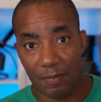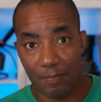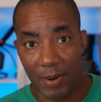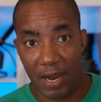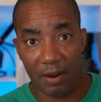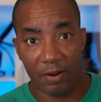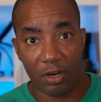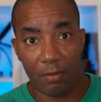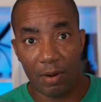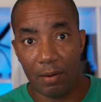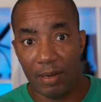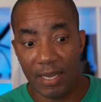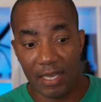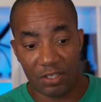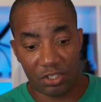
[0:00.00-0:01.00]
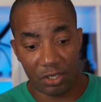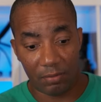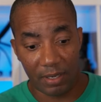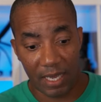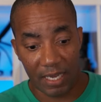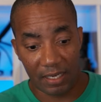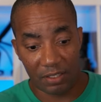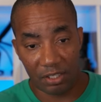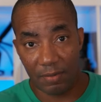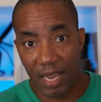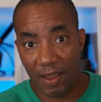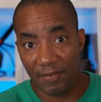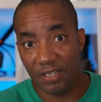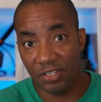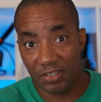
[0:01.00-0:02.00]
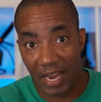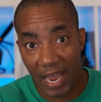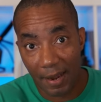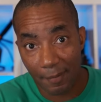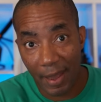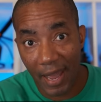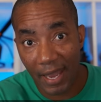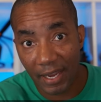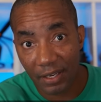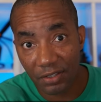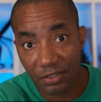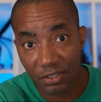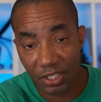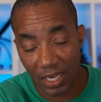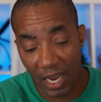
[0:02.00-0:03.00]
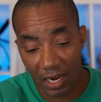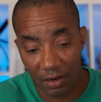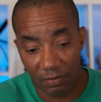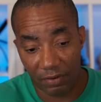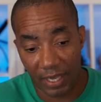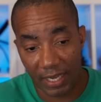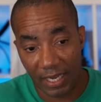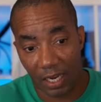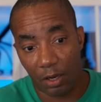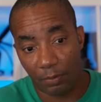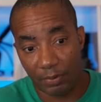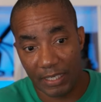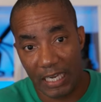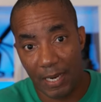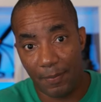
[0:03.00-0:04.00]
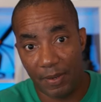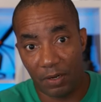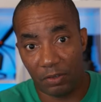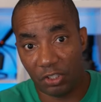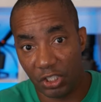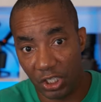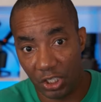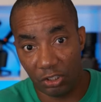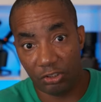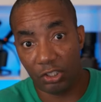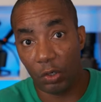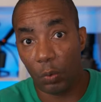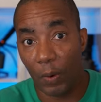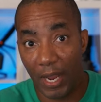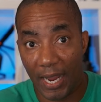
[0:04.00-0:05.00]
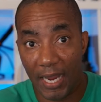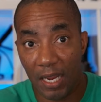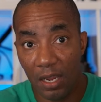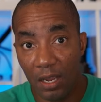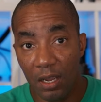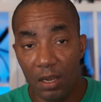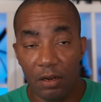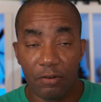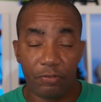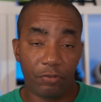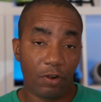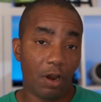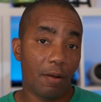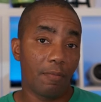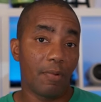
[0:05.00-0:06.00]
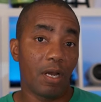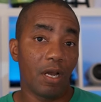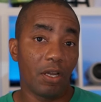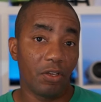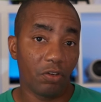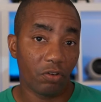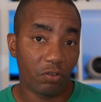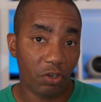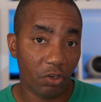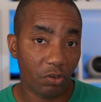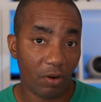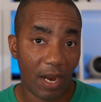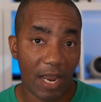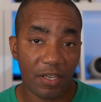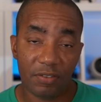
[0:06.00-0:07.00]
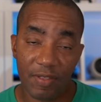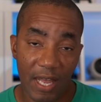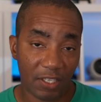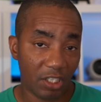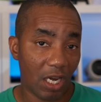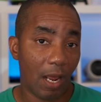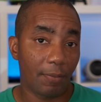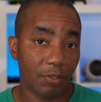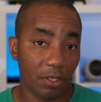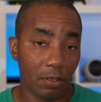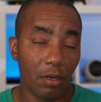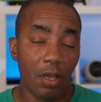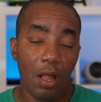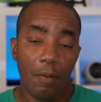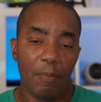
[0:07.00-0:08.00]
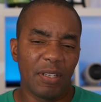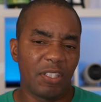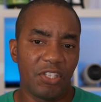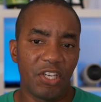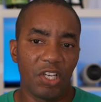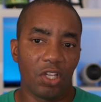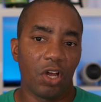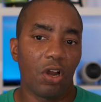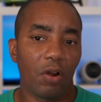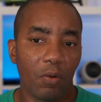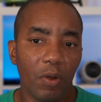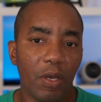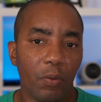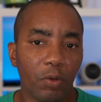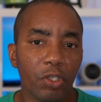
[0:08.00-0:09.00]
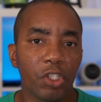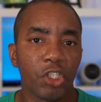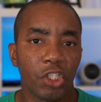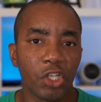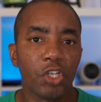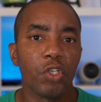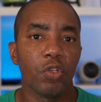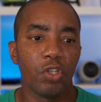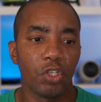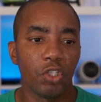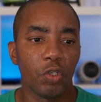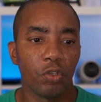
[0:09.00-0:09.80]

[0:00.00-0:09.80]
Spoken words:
of a barrier, maybe get some like some heavy sandbags to kind of like help keep it or shield it away from your grass, that's an option. But CLR should do the